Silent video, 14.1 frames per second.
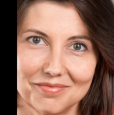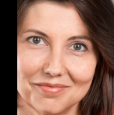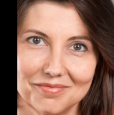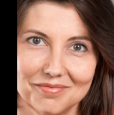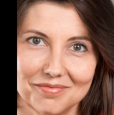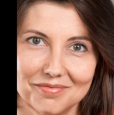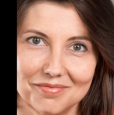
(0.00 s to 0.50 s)

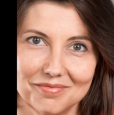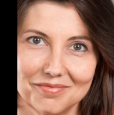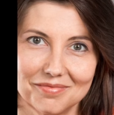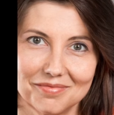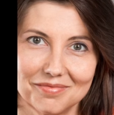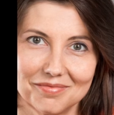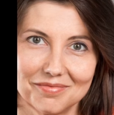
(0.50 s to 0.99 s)

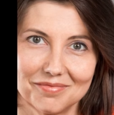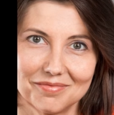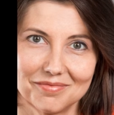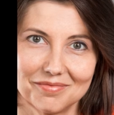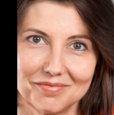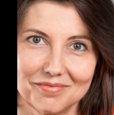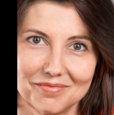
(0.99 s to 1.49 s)

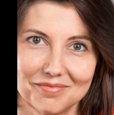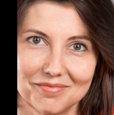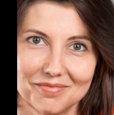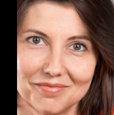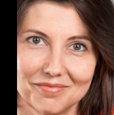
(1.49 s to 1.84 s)
No one is speaking in this clip.